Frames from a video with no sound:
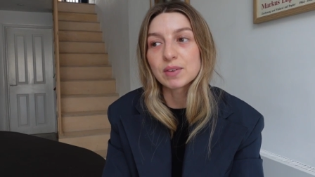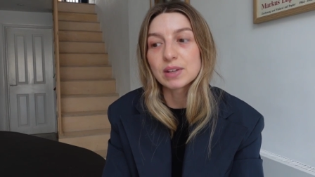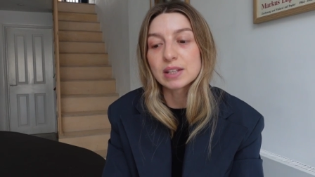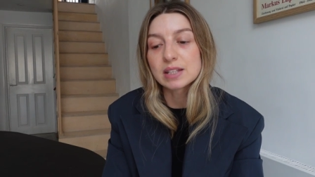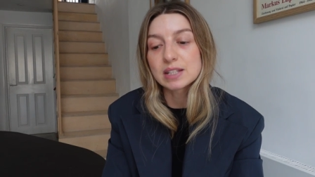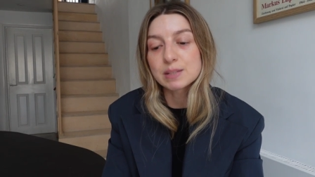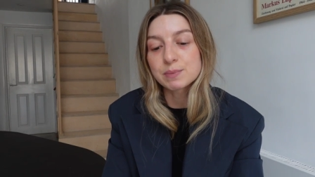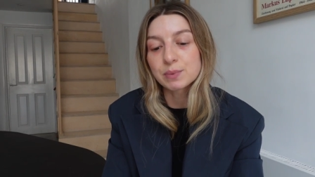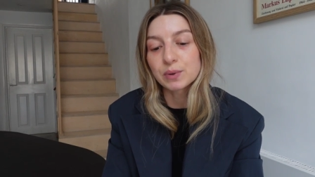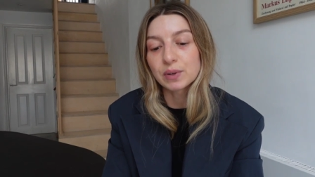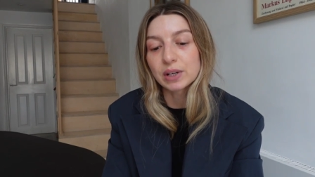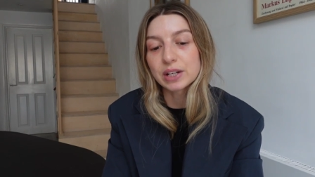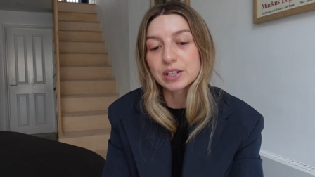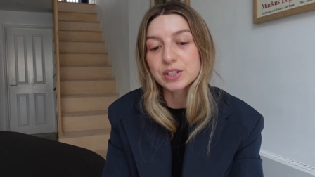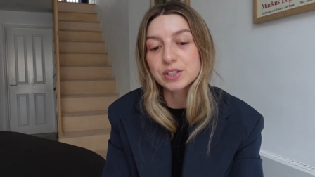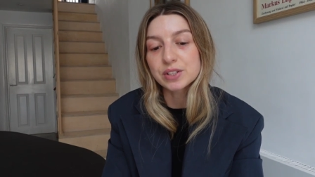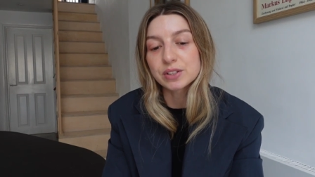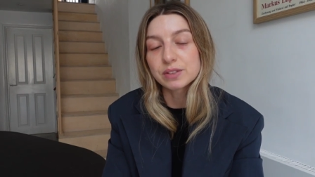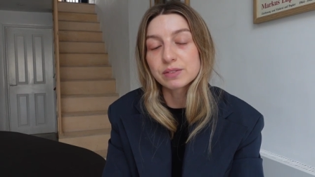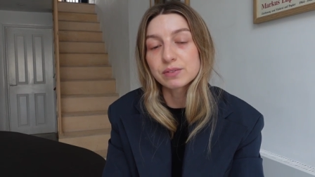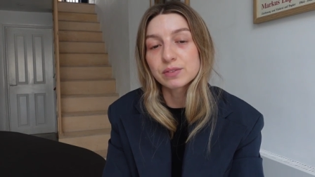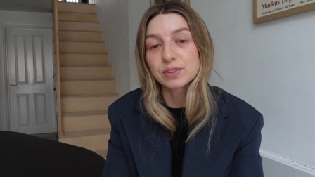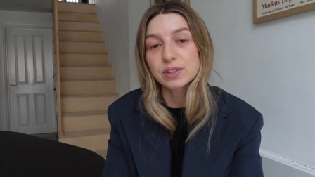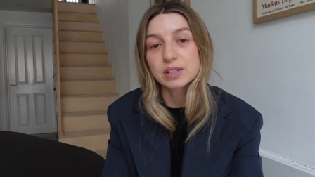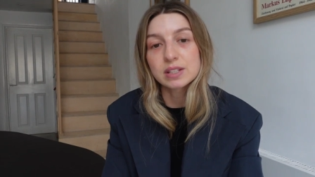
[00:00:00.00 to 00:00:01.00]
of
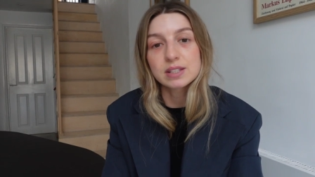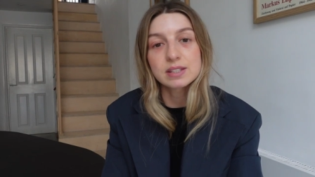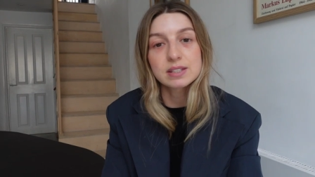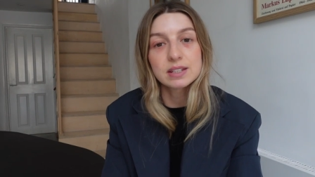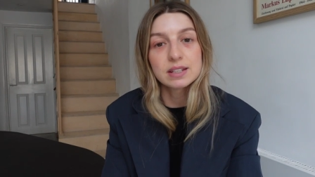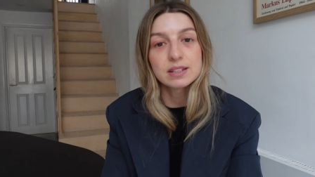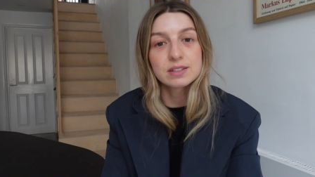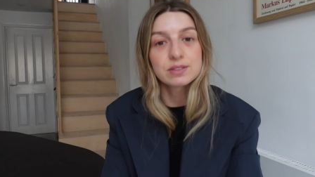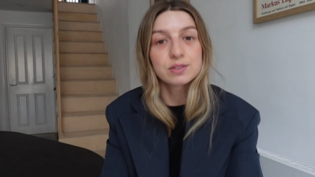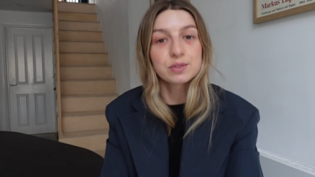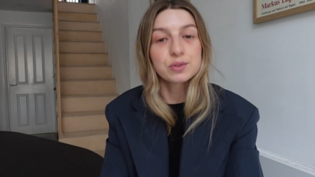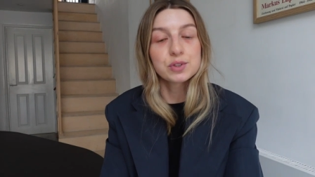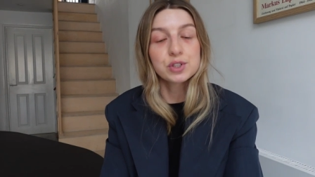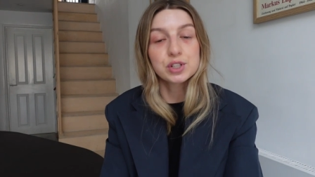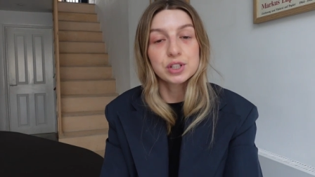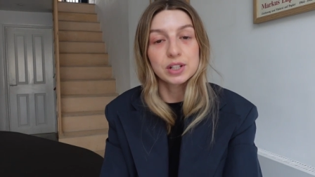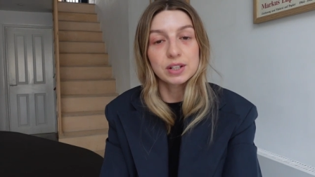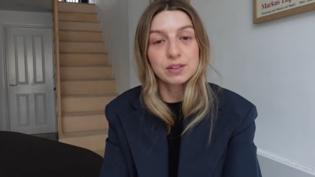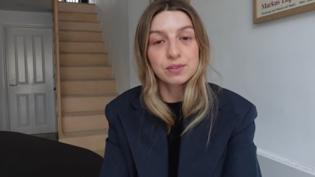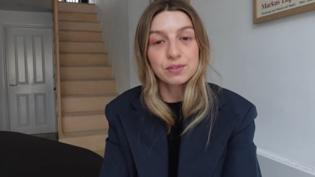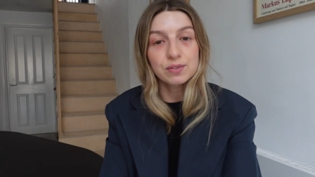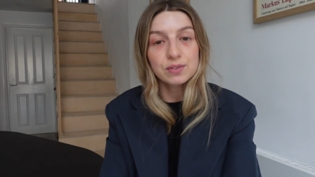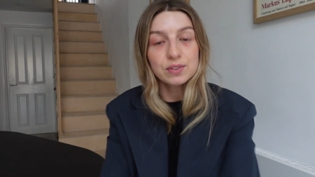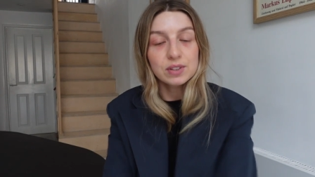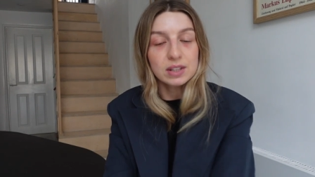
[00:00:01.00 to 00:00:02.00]
inspiration for the seasonal
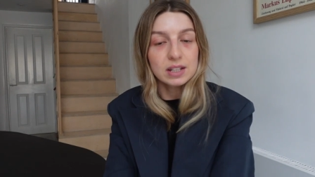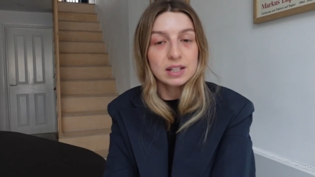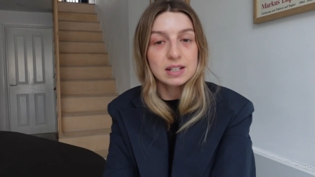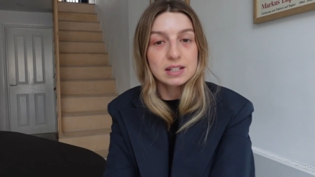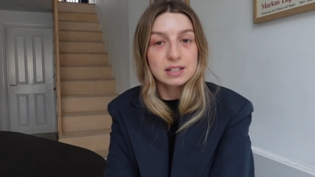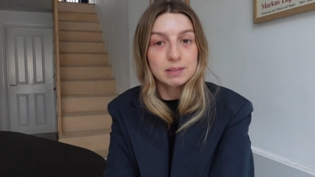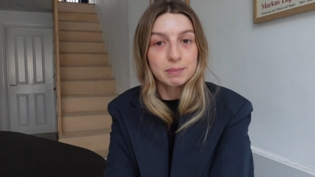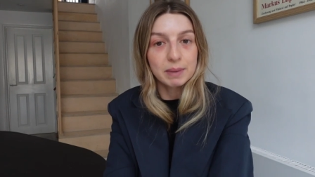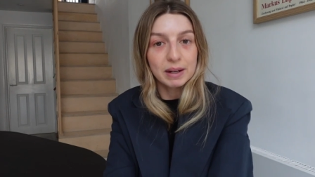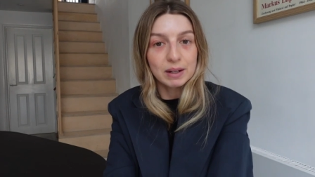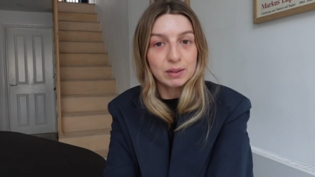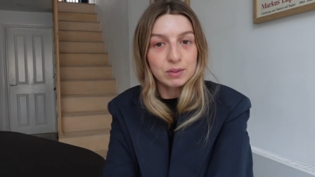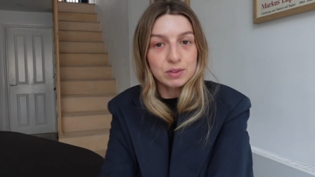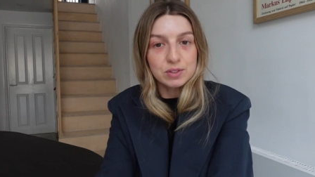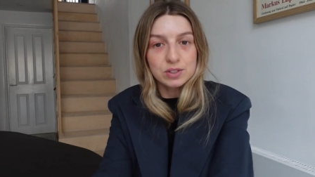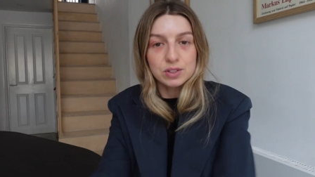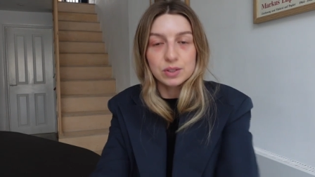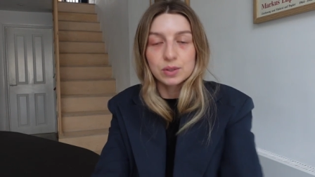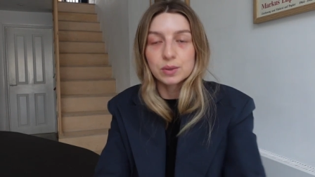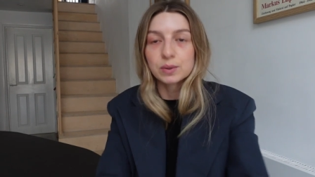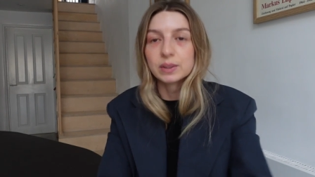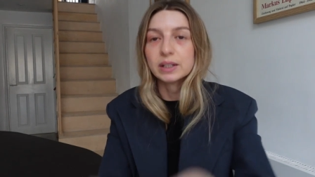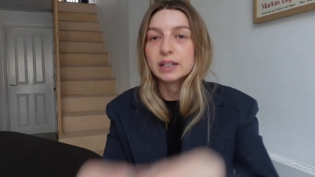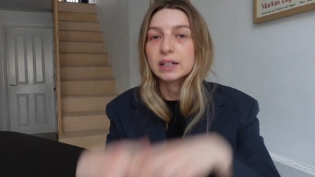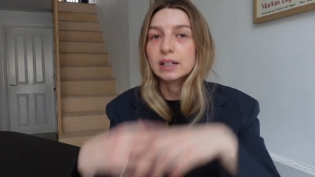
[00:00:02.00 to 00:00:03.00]
shift that is about
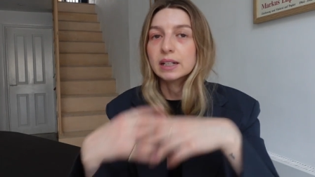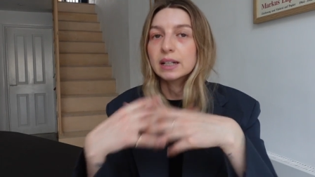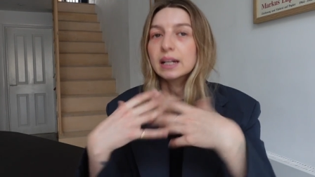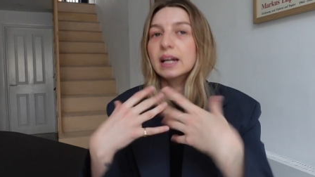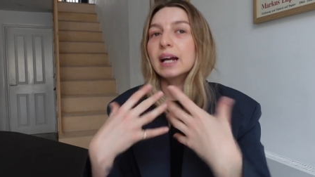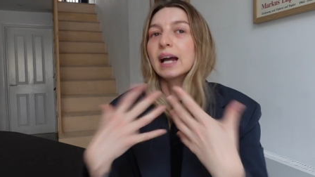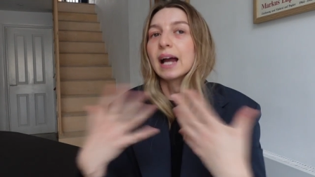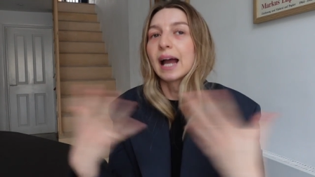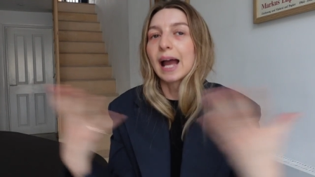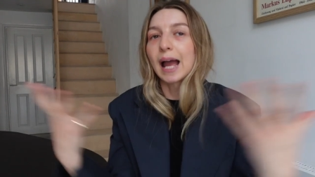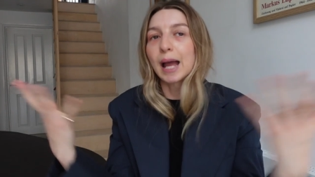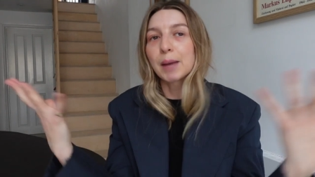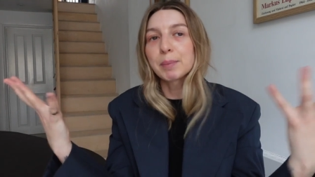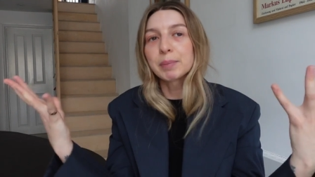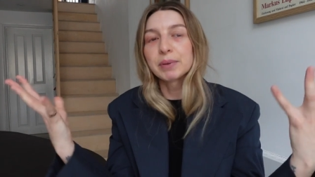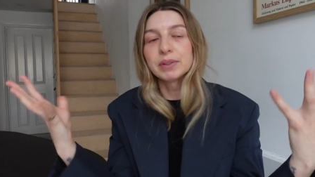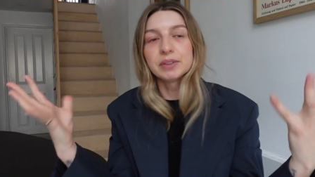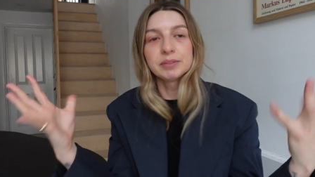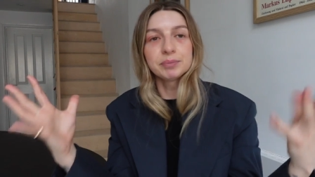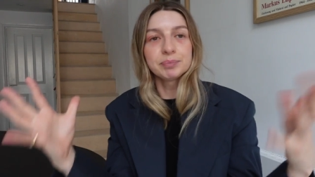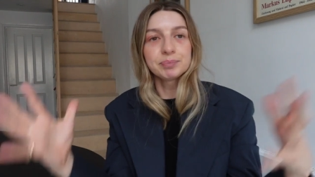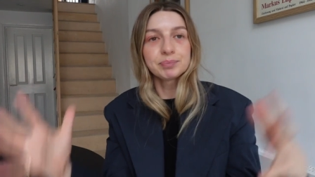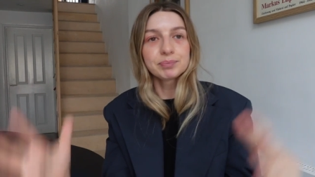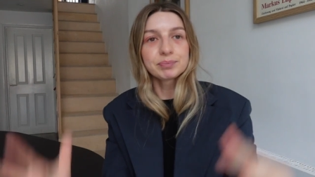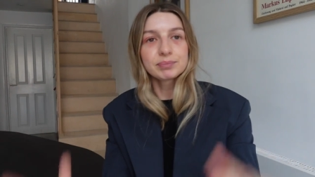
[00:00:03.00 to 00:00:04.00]
to
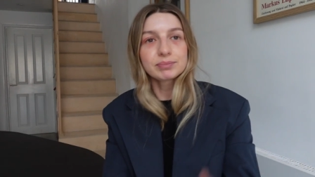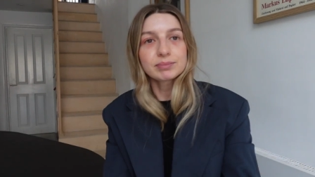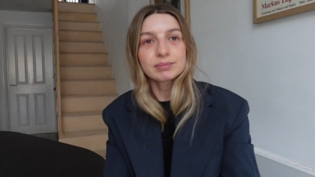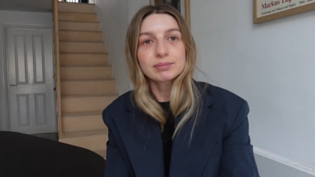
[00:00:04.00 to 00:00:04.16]
happen.